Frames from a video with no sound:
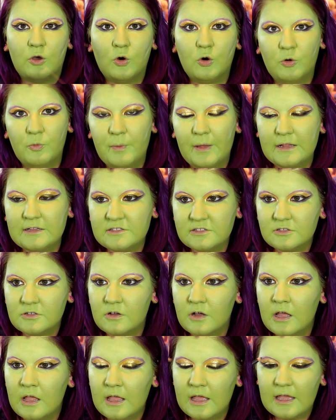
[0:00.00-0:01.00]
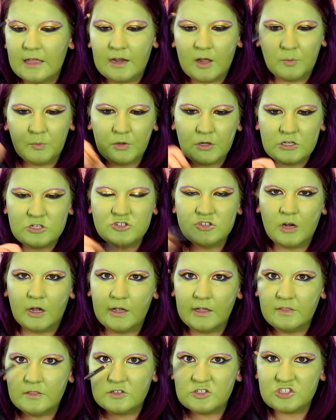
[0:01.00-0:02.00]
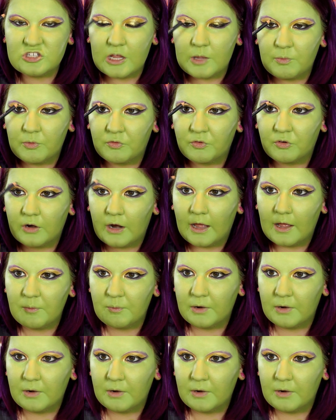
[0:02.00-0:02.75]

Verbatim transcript: cold pencil and I'm gonna draw in the shape of her